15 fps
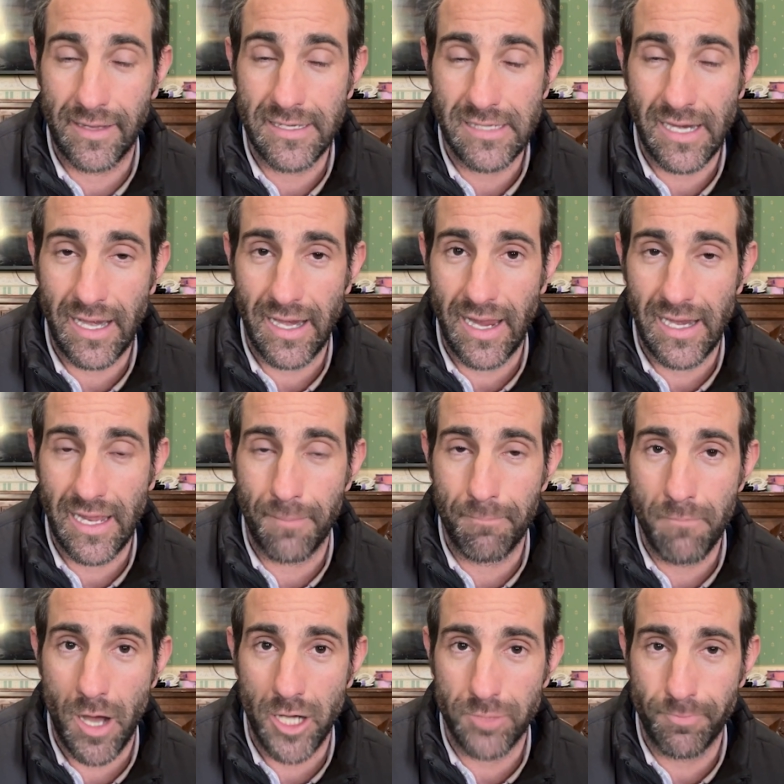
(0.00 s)
He's clearly a
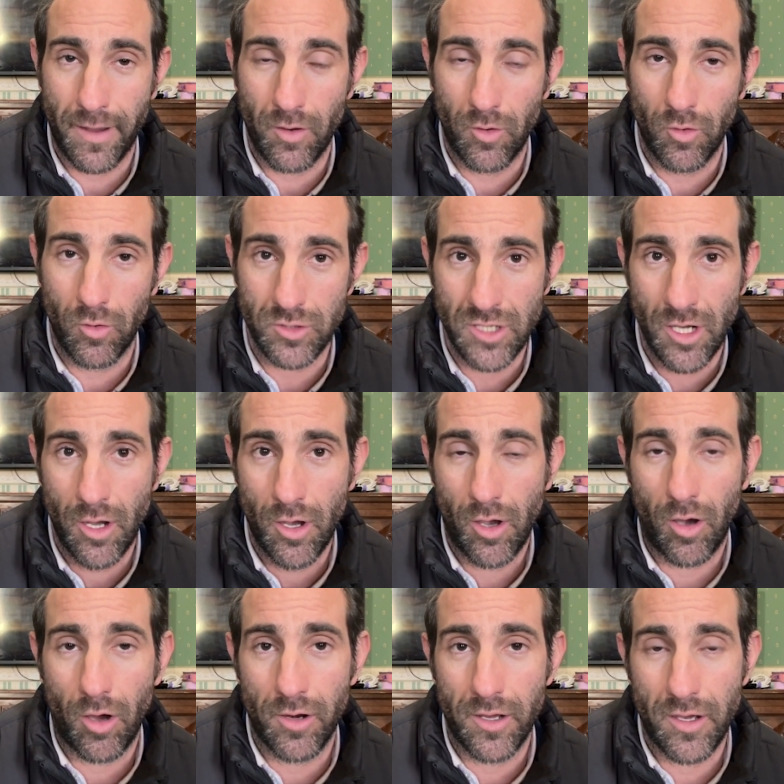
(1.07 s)
much better horse
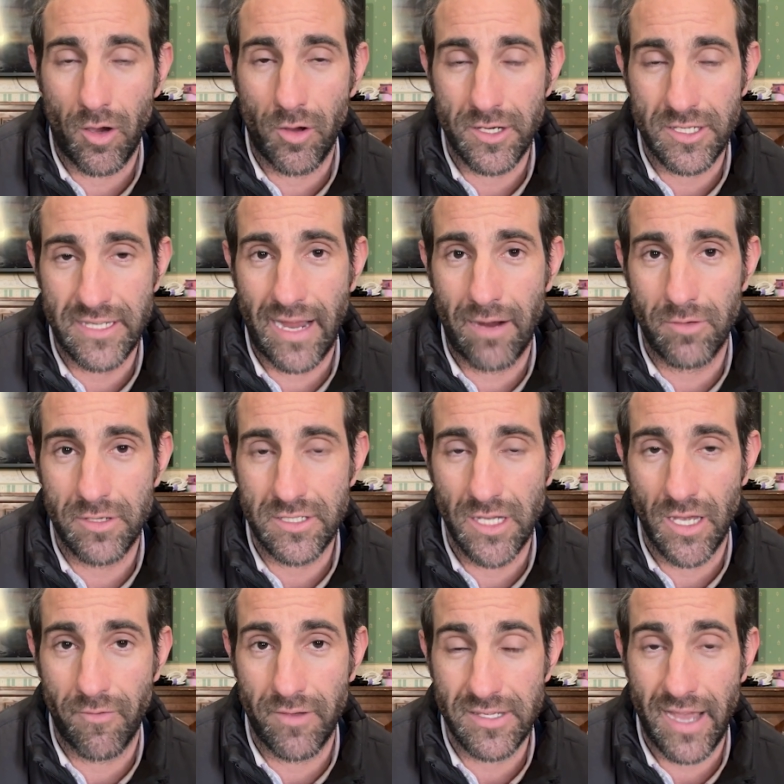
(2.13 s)
on a sounder
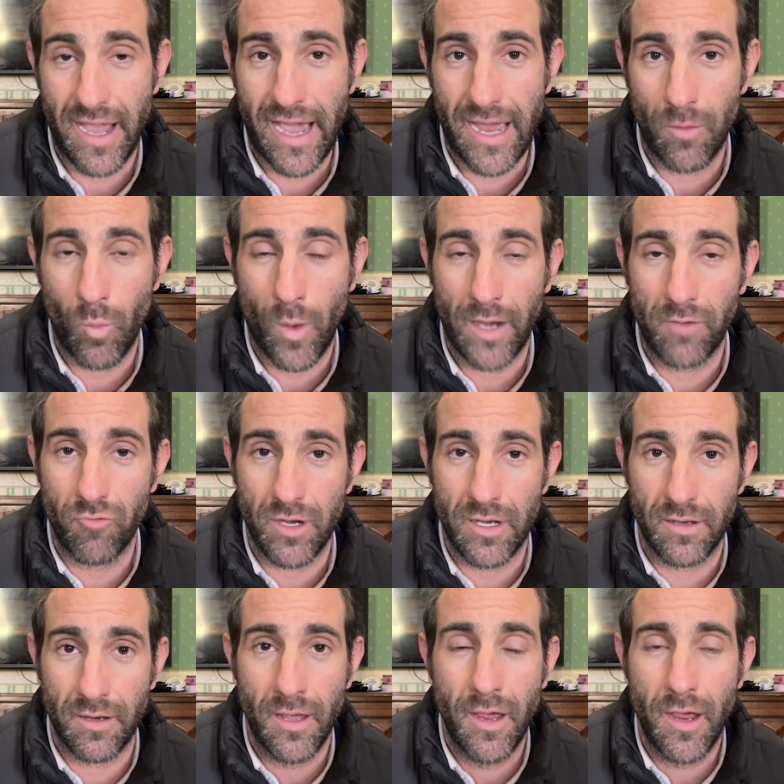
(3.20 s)
surface and when
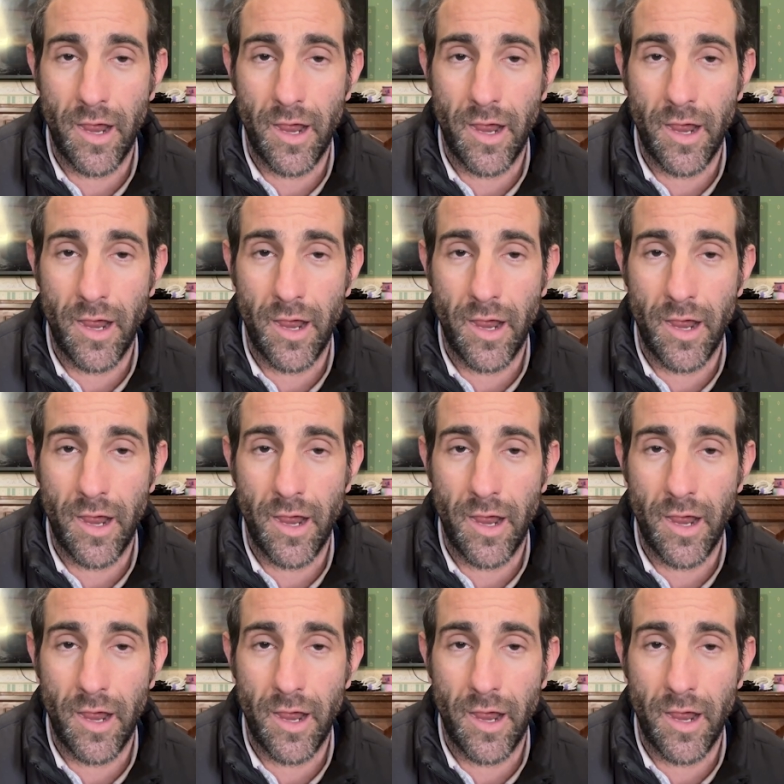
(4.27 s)
ridden